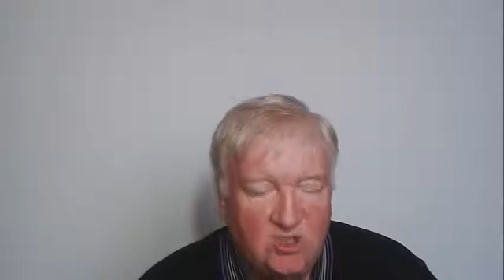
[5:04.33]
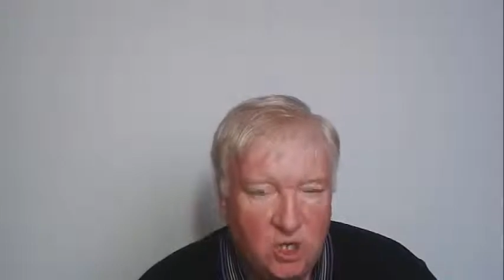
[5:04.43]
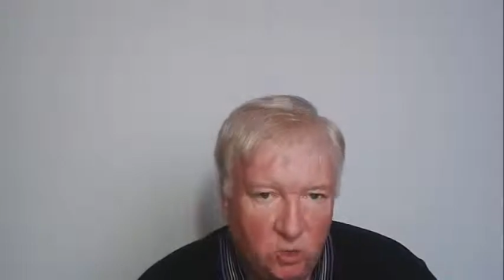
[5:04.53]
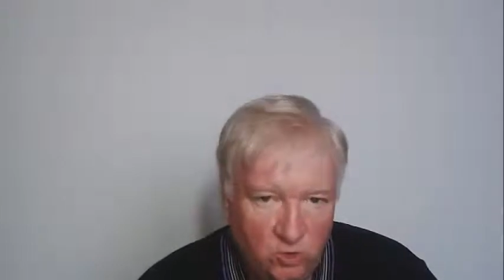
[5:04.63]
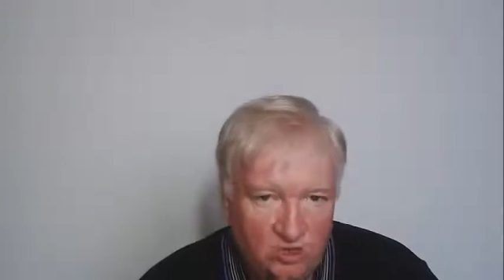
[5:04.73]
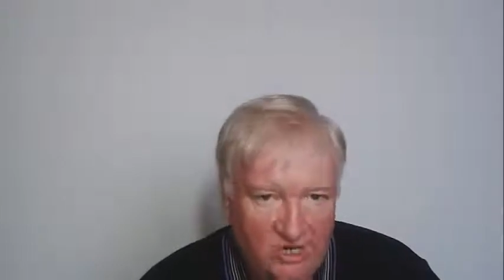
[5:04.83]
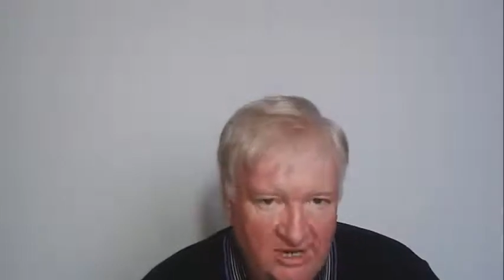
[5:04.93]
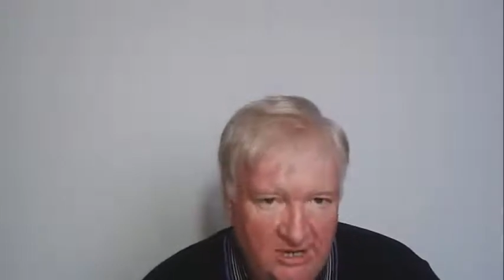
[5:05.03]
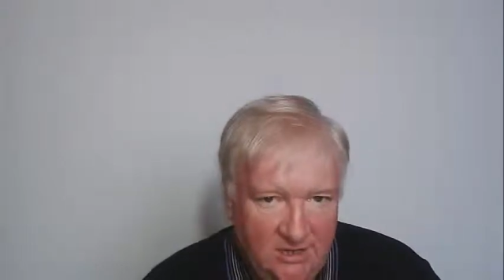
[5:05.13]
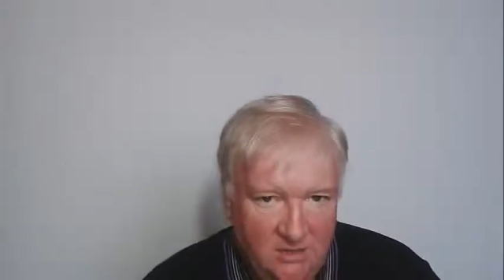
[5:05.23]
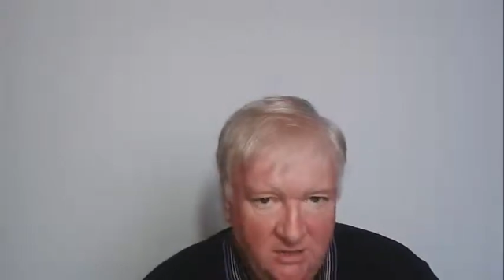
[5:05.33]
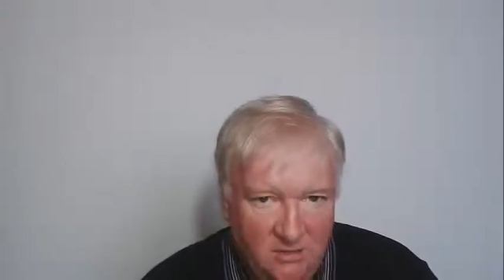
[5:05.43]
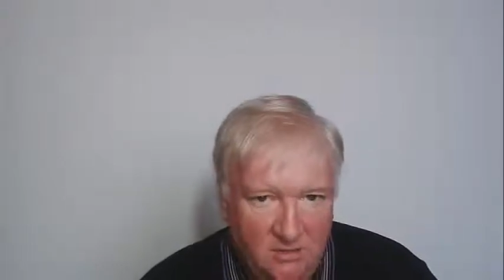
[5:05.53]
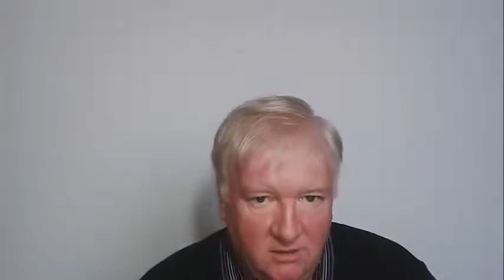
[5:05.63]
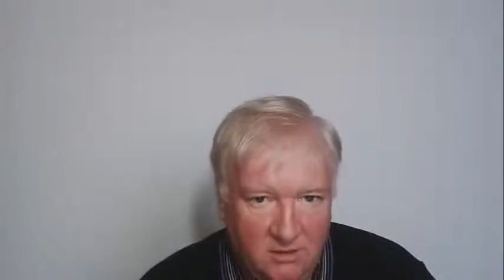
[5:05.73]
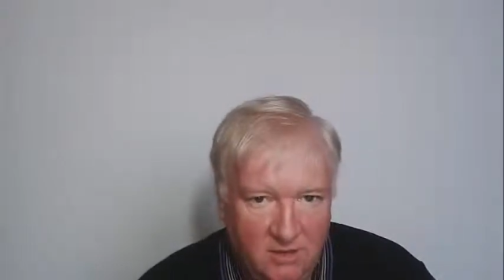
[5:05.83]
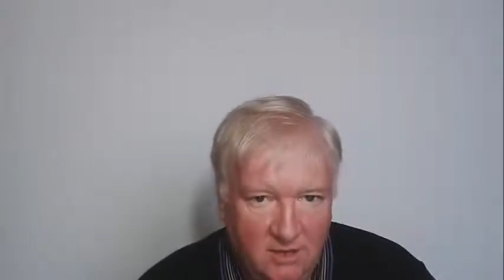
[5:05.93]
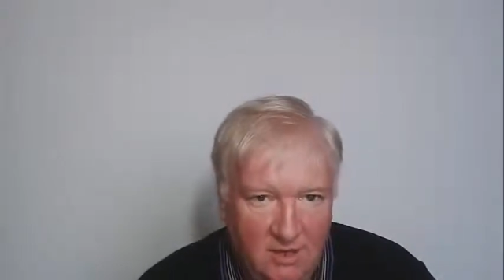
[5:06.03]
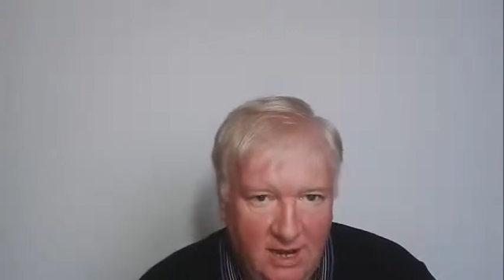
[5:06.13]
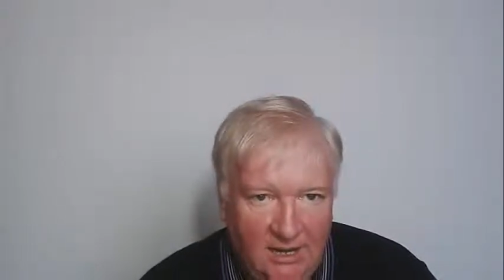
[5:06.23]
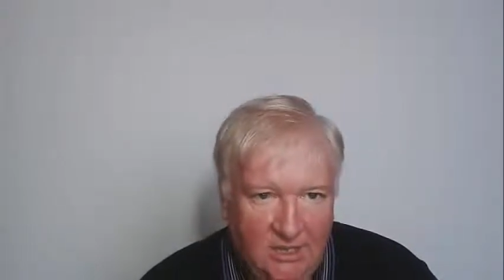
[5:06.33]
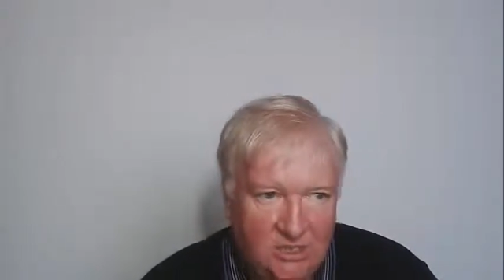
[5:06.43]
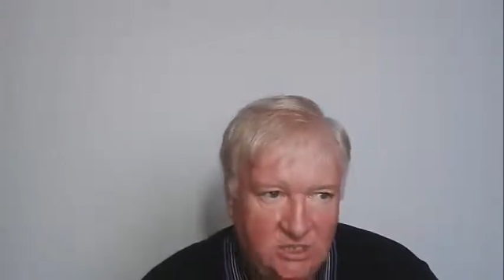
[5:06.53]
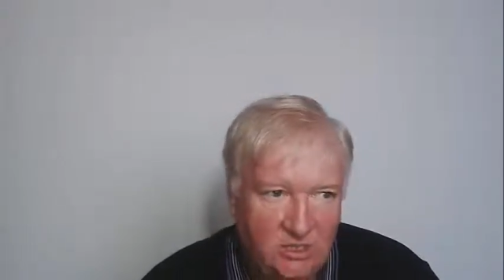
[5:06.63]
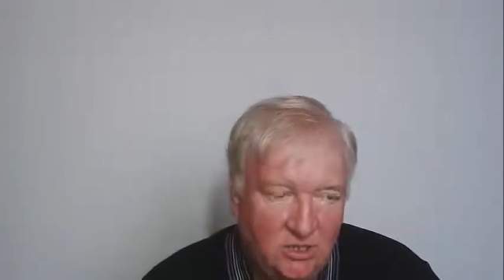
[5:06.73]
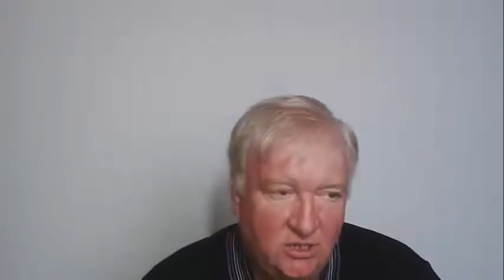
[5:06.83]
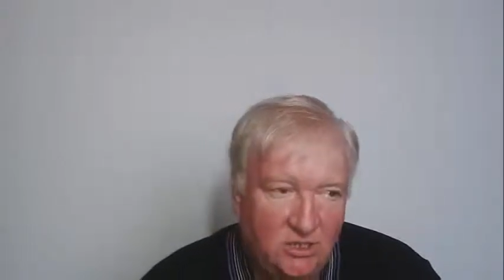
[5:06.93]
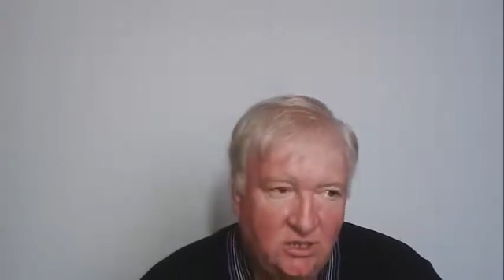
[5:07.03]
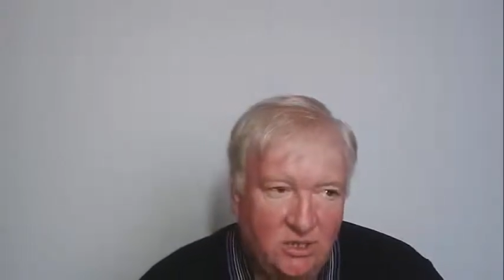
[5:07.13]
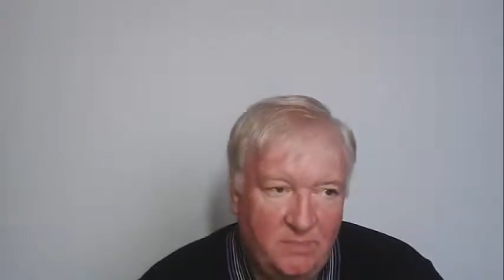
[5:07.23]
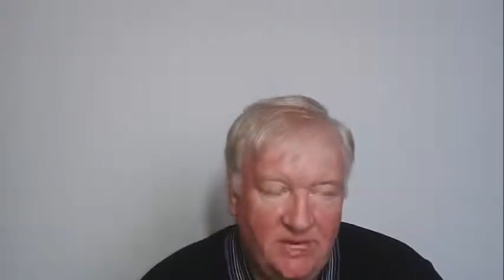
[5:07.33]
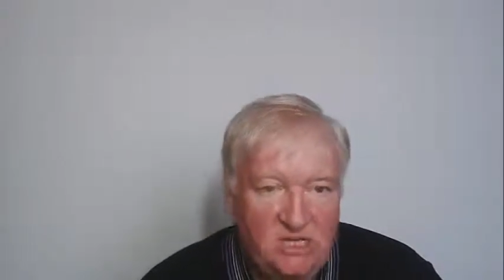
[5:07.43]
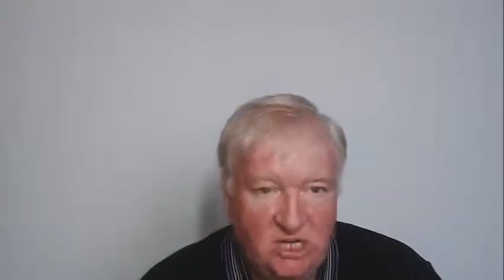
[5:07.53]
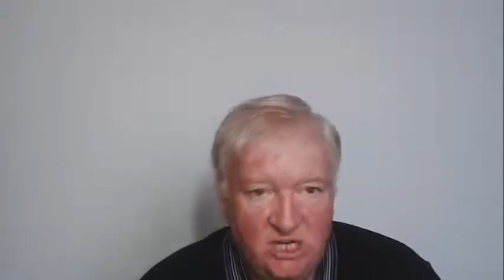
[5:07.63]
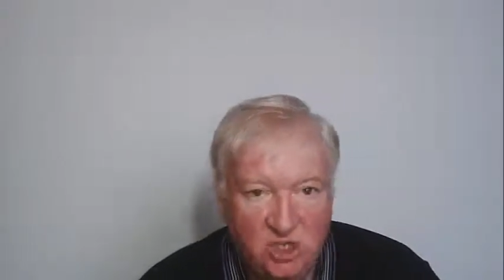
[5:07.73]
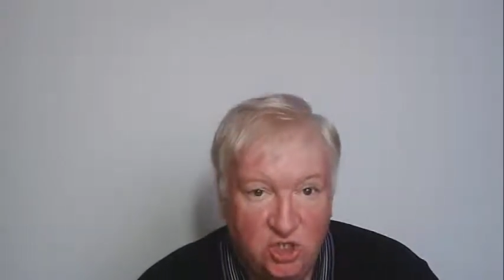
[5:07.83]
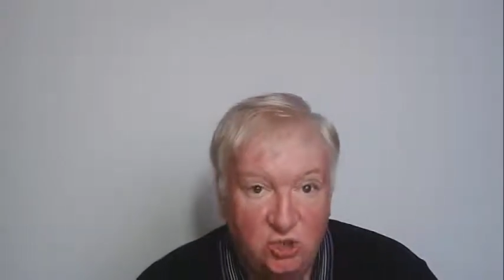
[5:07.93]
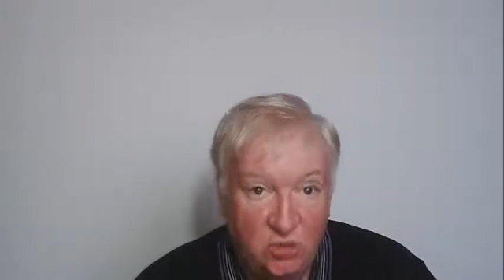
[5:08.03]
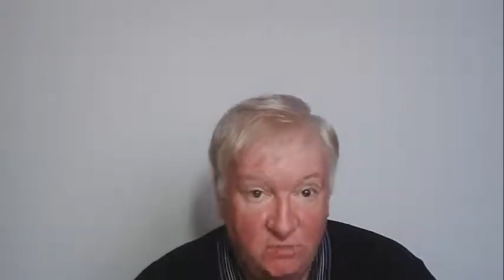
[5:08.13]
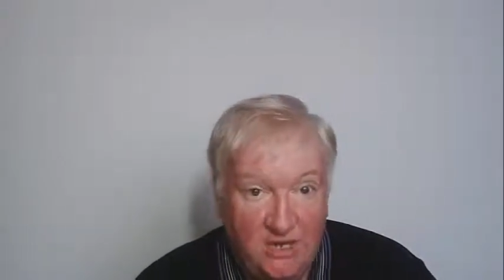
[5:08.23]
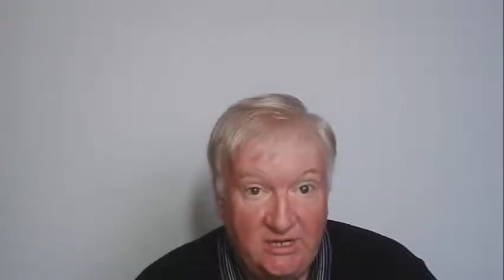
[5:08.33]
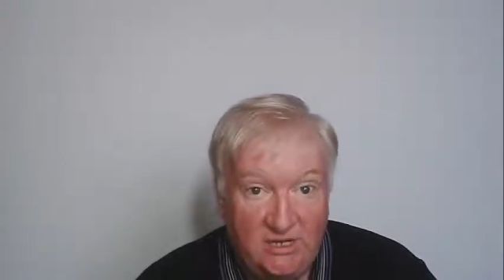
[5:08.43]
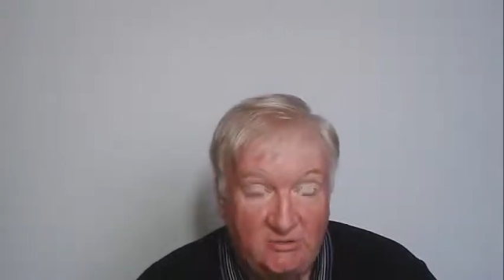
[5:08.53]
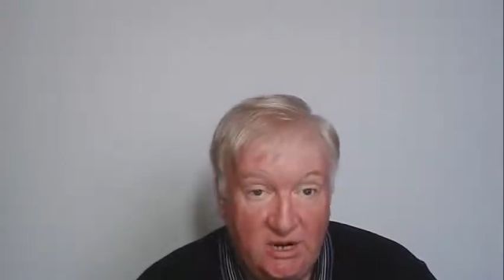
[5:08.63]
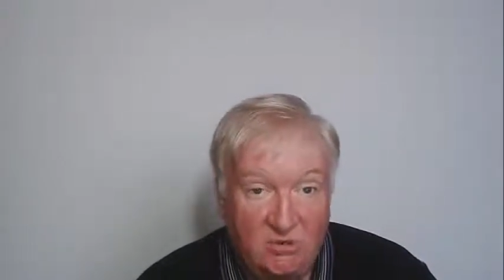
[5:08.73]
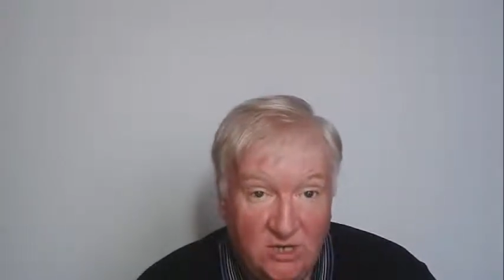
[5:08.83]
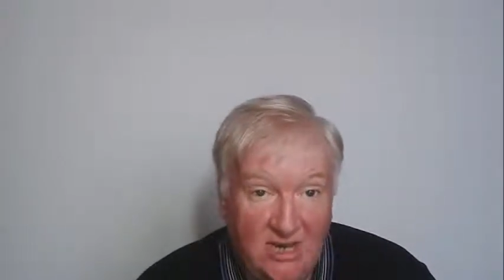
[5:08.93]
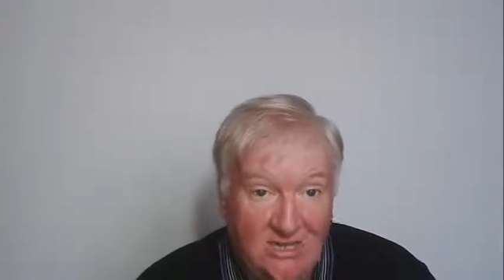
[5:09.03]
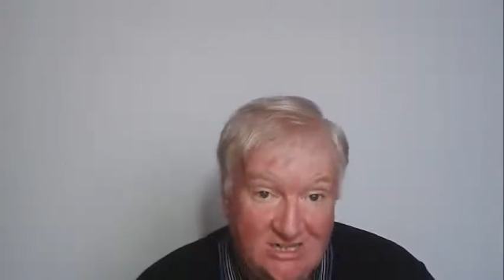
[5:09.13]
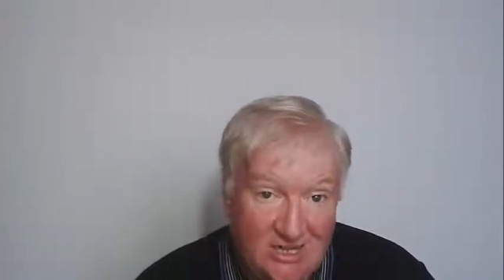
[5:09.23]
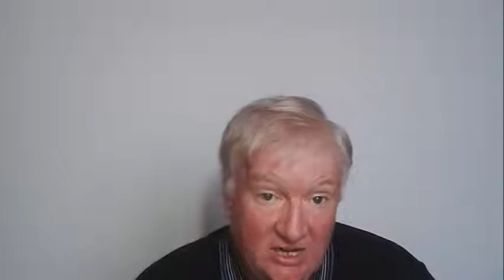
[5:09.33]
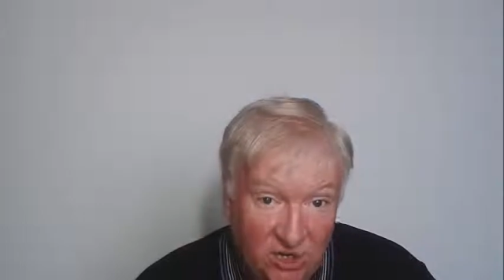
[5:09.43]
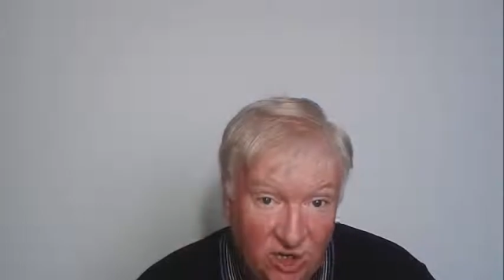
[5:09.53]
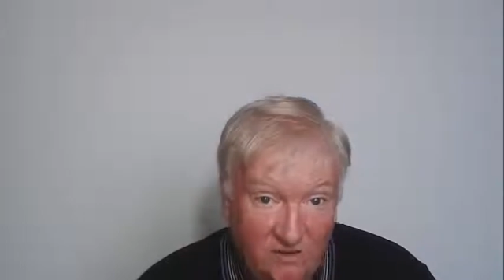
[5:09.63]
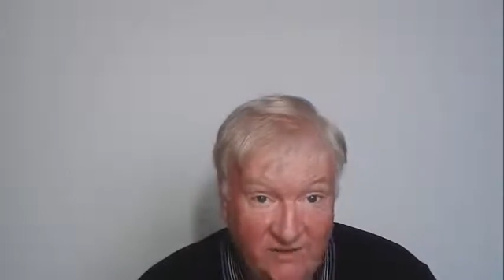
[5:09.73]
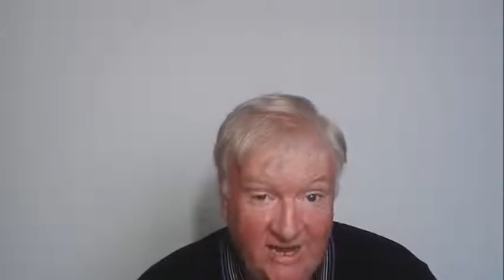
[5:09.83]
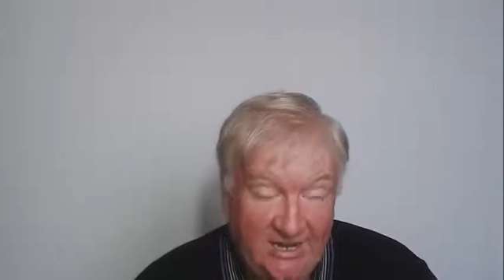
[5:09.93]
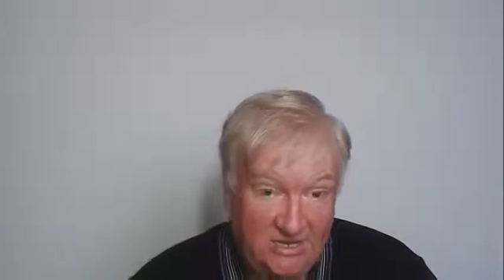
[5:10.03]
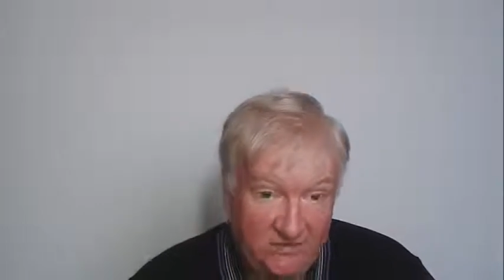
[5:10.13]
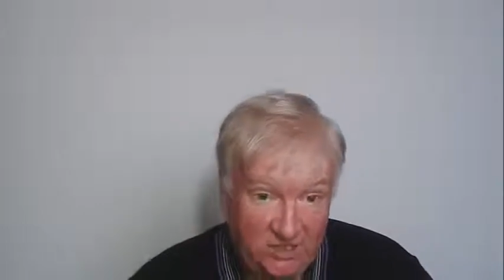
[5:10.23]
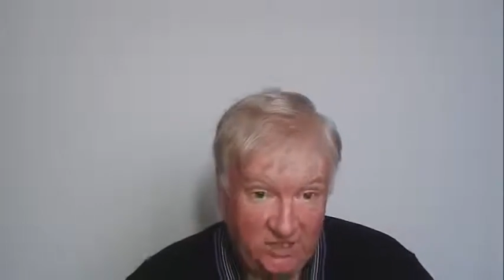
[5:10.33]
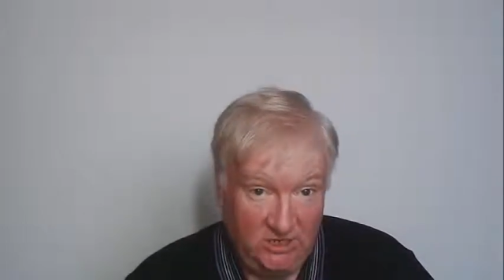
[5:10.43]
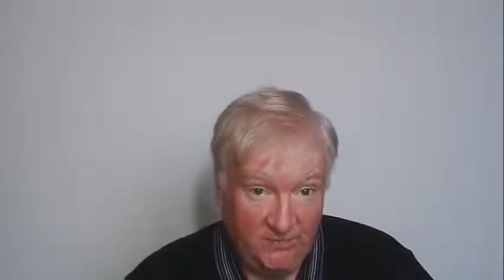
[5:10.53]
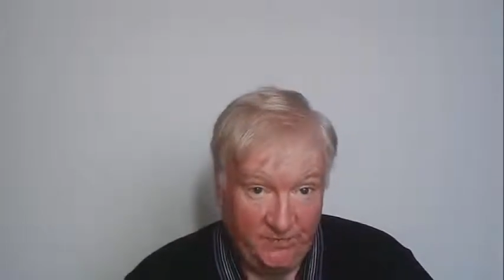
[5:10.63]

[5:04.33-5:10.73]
Golden Ticket. And it's basically a story based around a cycle of negativity